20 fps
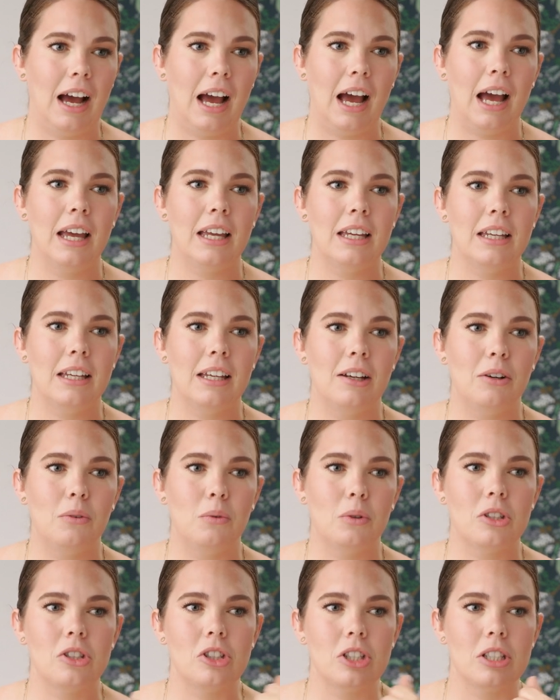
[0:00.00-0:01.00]
I
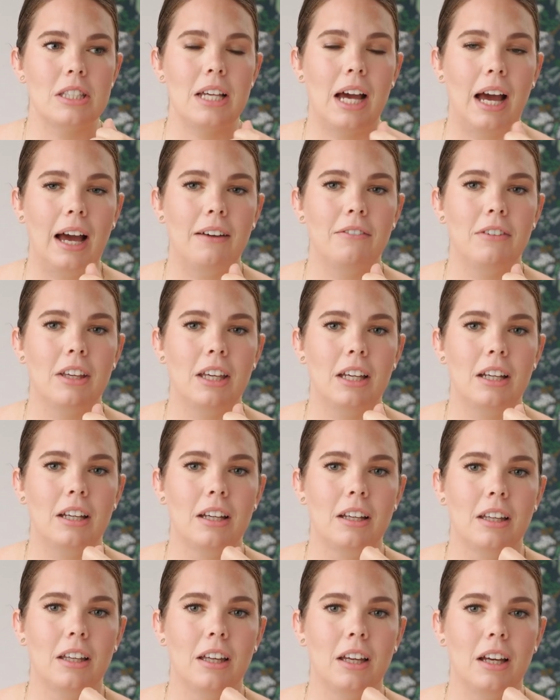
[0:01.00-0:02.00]
was just
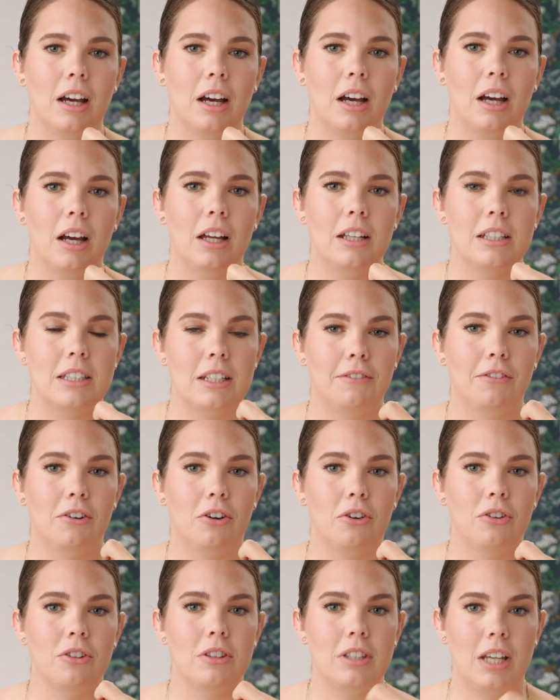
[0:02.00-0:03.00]
having a
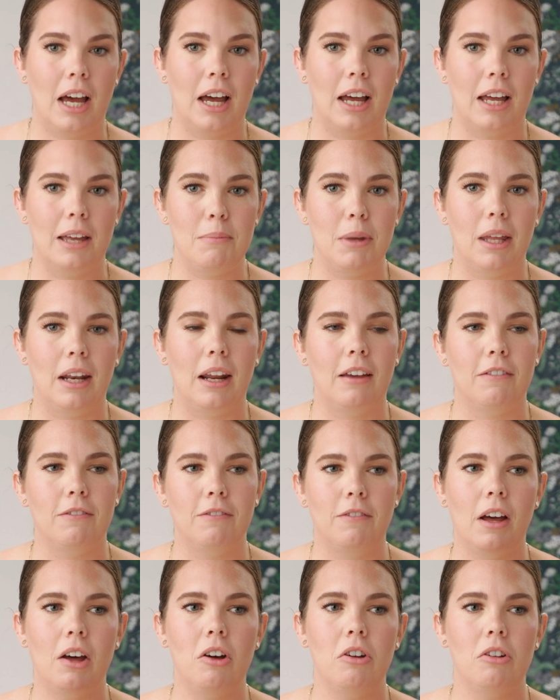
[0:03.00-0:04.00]
difficult time, and I
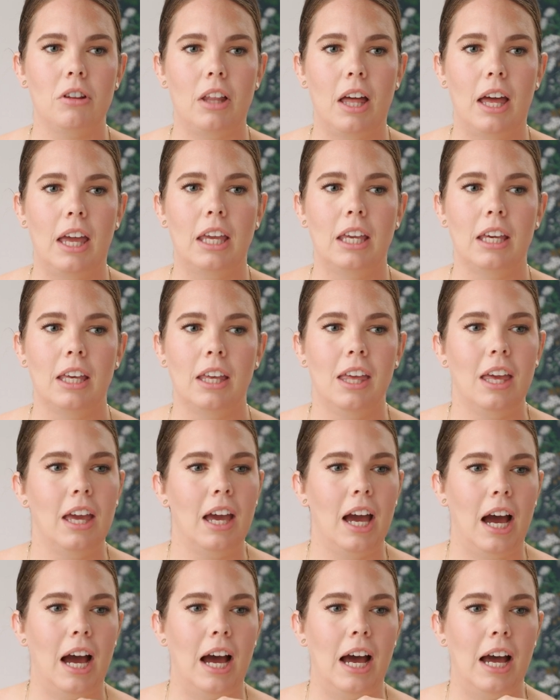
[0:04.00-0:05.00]
felt like
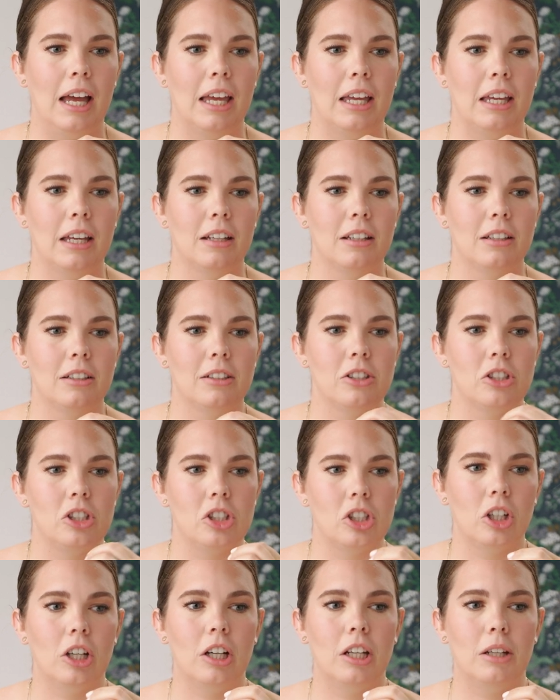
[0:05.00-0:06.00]
I
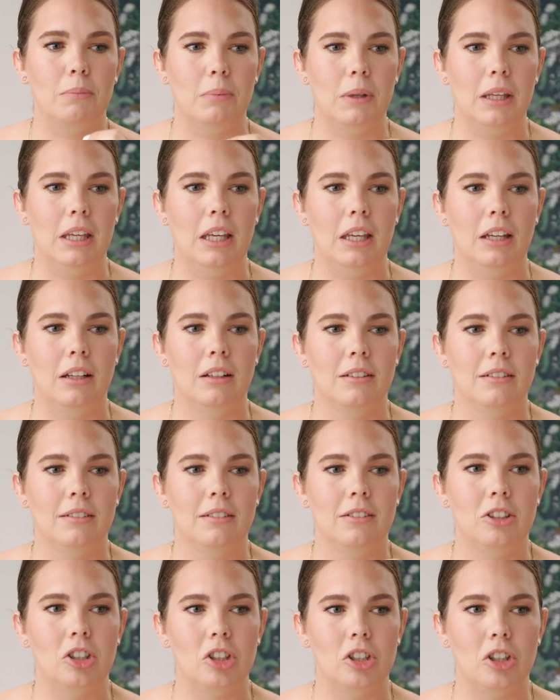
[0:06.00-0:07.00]
should be
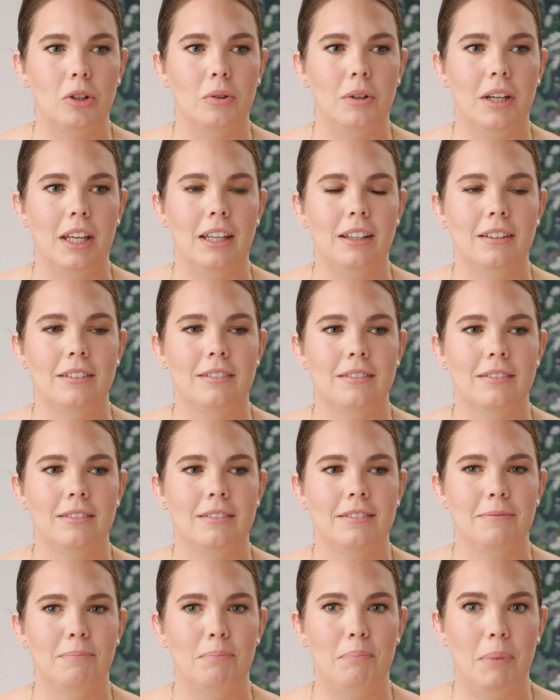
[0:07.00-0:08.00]
doing
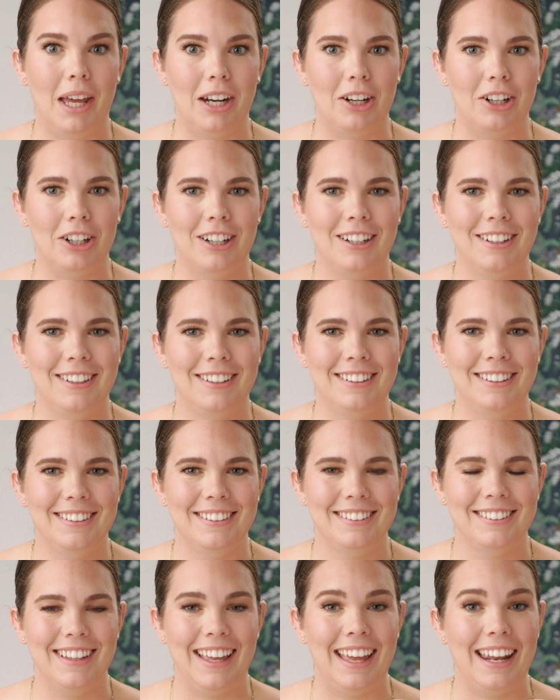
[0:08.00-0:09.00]
better,
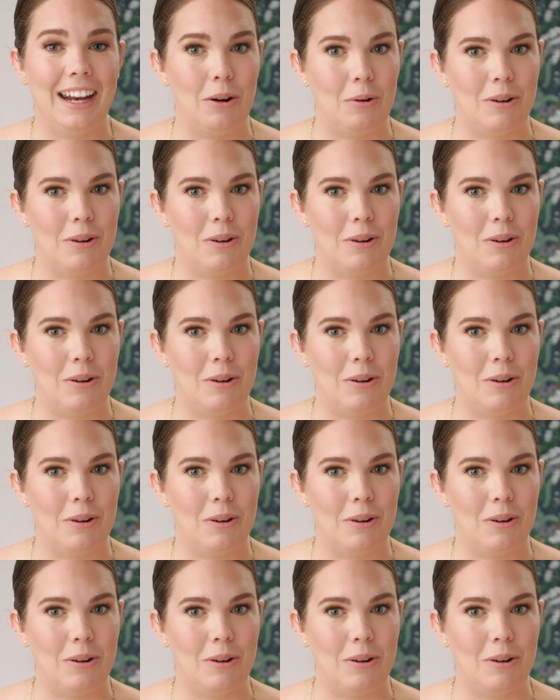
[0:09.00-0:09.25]
and I